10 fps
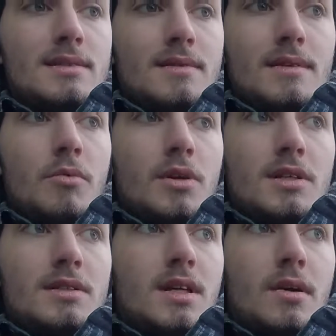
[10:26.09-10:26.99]
he
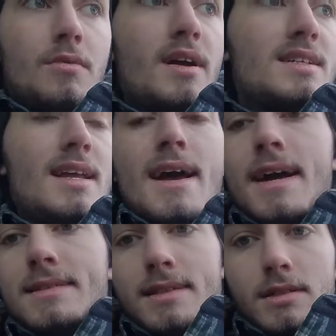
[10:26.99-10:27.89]
wanted to raise
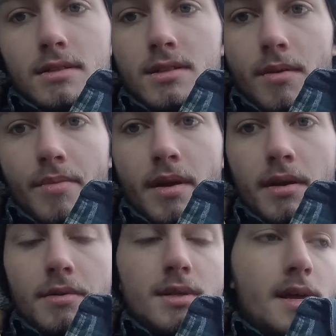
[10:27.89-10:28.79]
taxes or something,
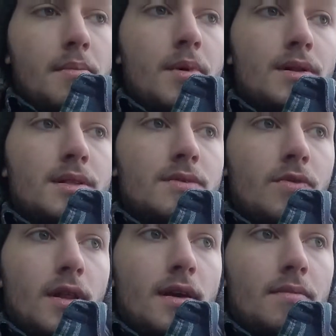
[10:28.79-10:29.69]
it would take months
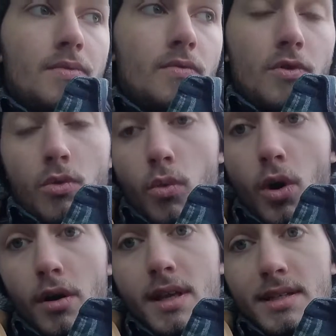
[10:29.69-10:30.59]
for the
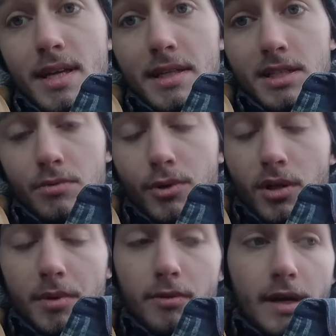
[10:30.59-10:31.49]
word that taxes were going
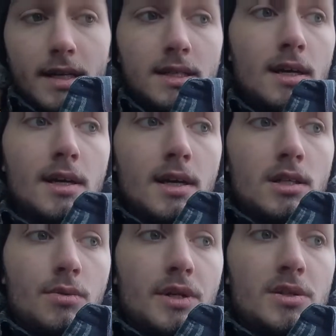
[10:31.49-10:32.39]
to be raised
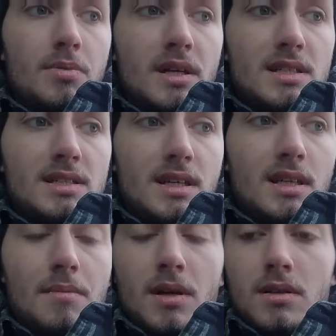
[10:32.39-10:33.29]
to reach places like
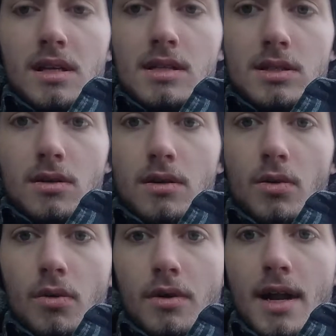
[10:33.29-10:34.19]
the Middle East or
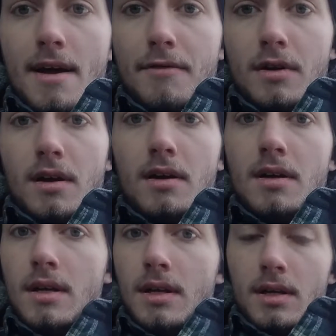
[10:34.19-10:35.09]
Northern Africa
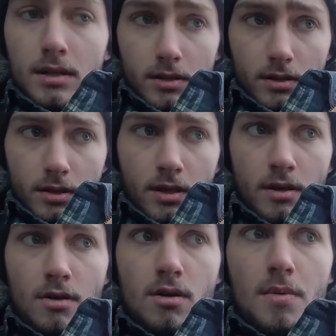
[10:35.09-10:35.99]

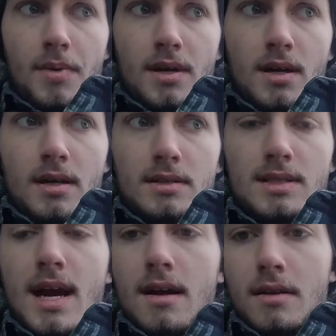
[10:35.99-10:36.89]
or up in
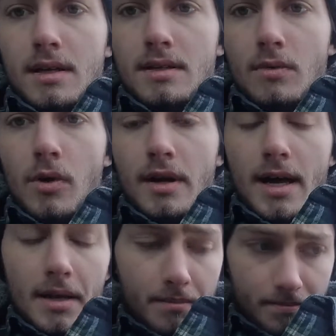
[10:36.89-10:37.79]
Scotland and whatnot.